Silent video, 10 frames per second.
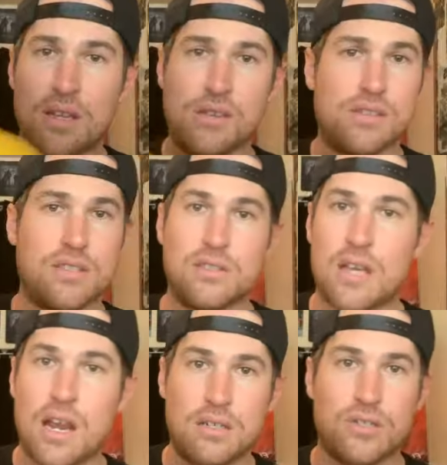it, you just use
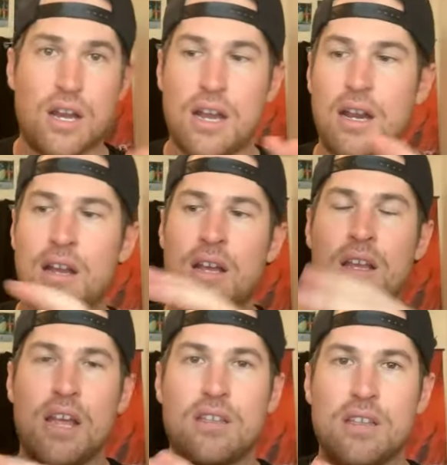a hairdryer.
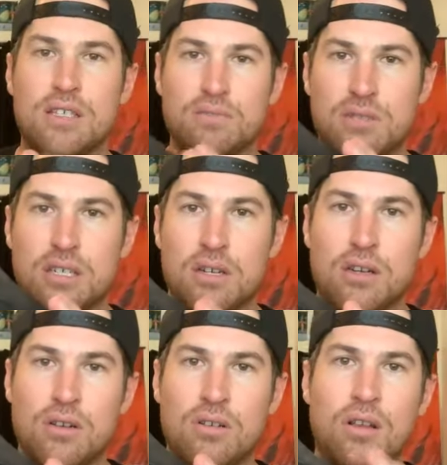And this
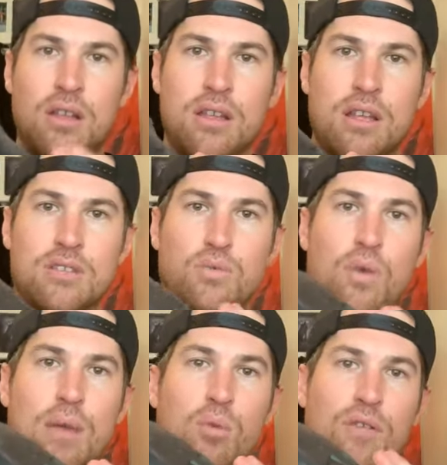material gets
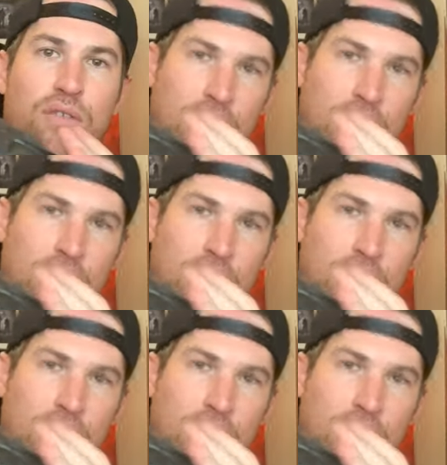way more